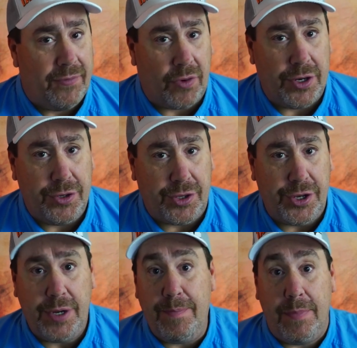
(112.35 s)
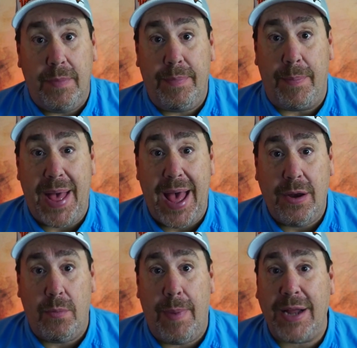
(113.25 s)
If we're gonna do the good, the
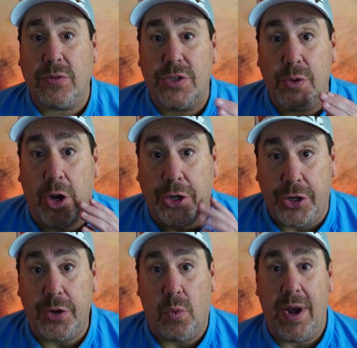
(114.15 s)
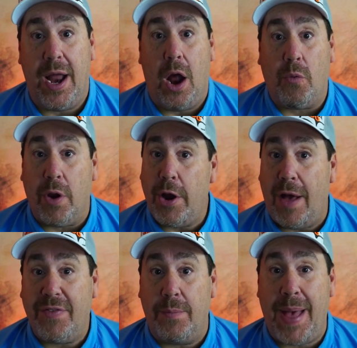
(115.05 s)
bad, might as well do a good one right
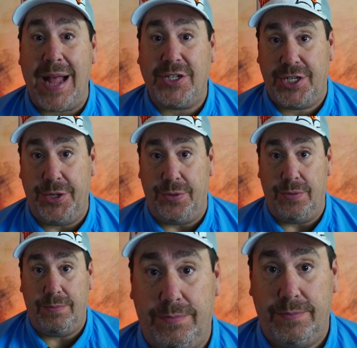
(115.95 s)
off the bat too.